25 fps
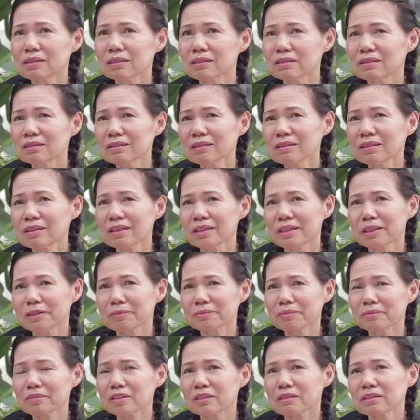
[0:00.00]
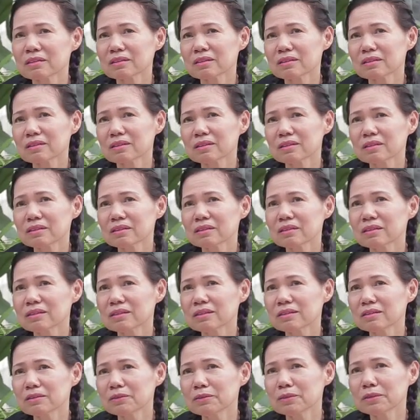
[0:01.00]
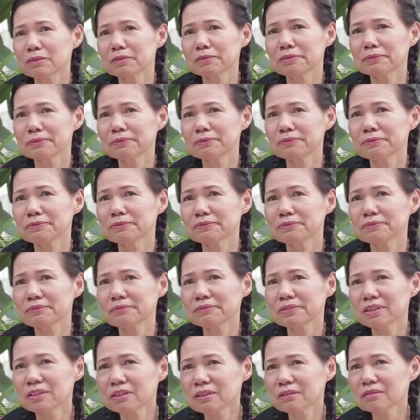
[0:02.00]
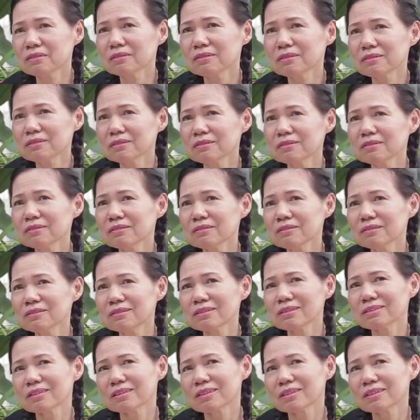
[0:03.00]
it's sort of like you will feel,